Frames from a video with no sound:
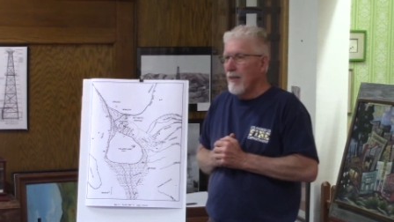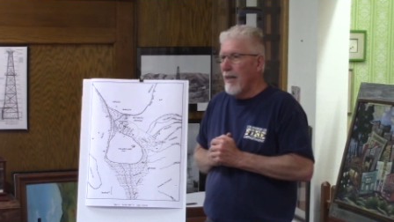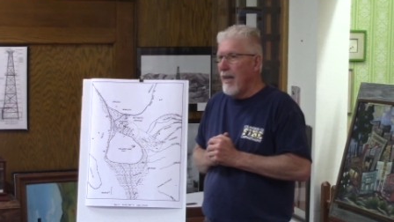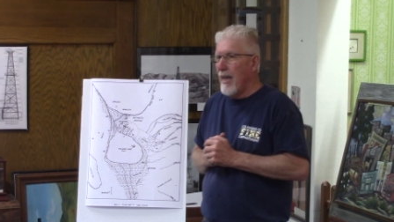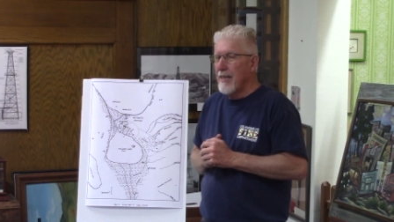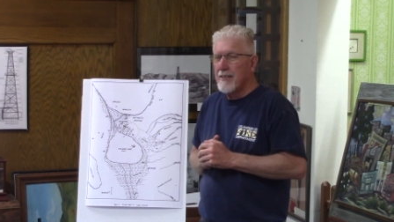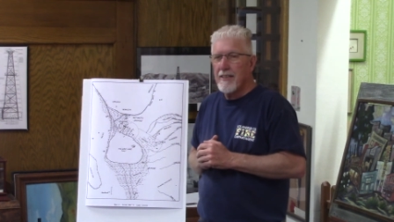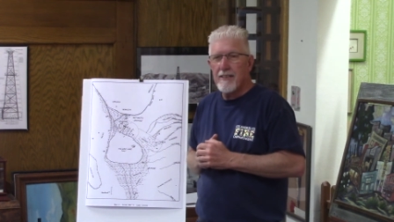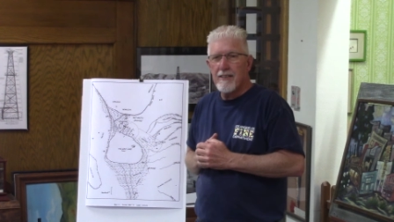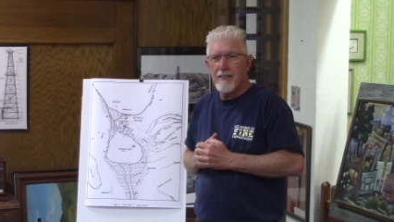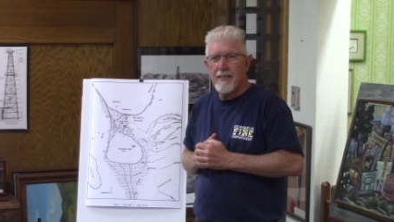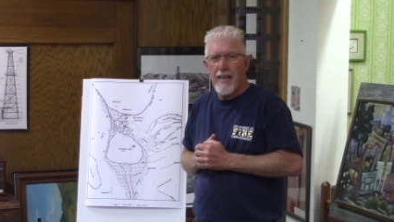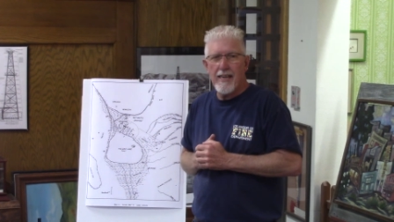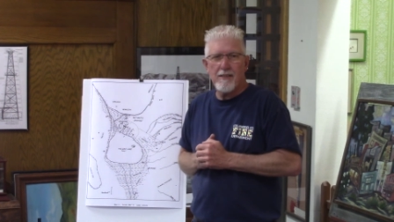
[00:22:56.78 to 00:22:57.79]
And
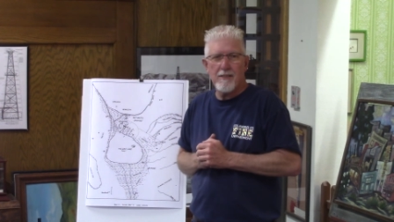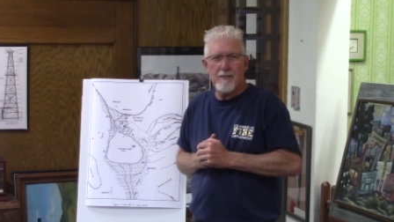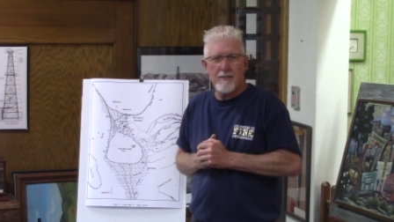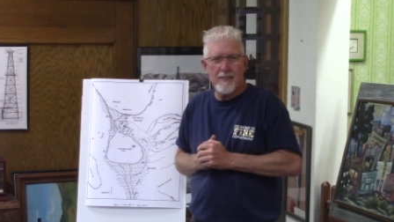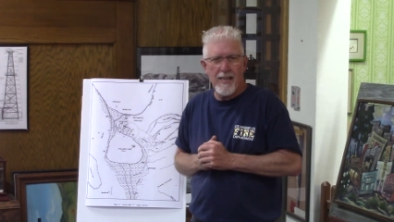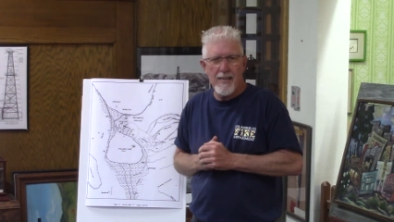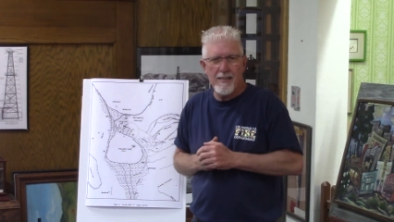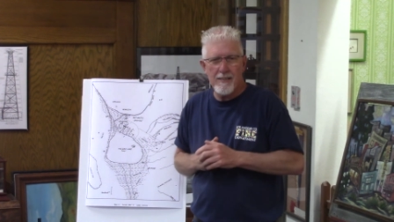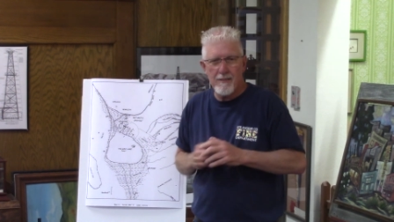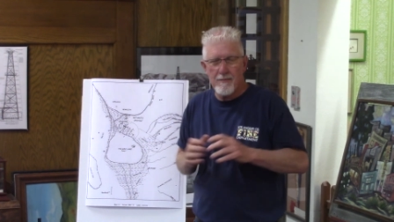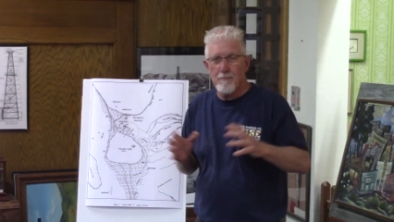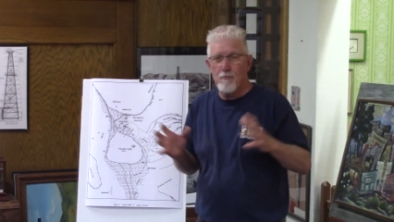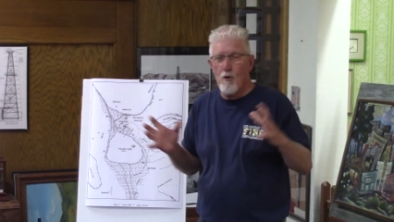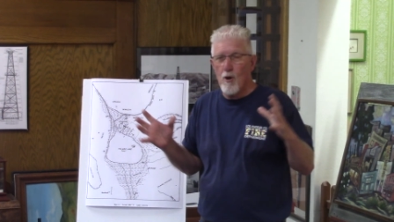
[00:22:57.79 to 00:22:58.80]
they, they
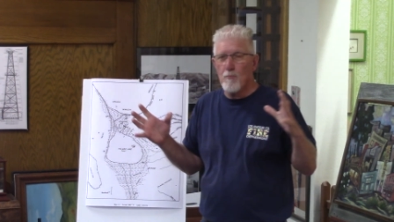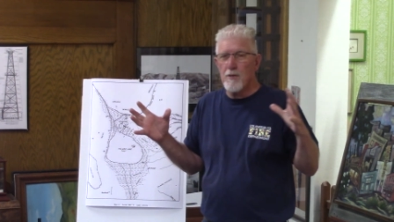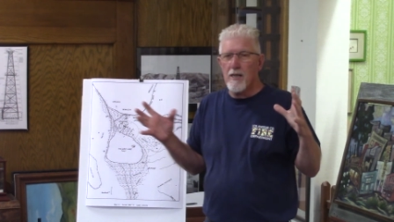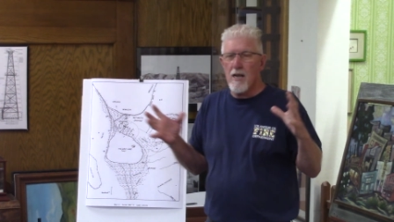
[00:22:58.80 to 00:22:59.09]
formed a